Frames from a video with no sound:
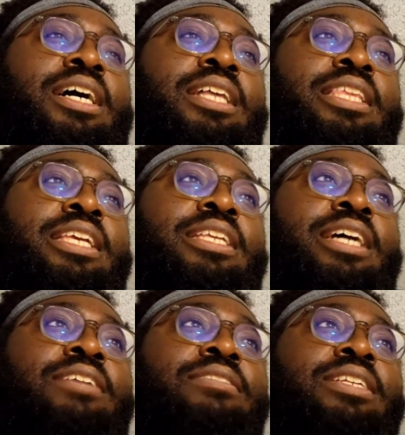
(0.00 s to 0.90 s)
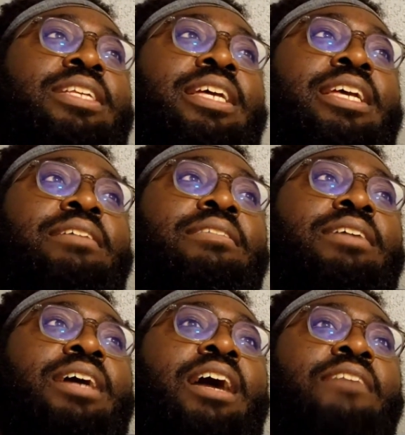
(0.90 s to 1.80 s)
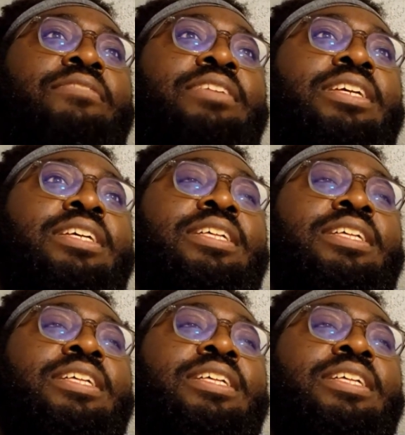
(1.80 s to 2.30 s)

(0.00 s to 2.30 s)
I think that's how you say the name, Effie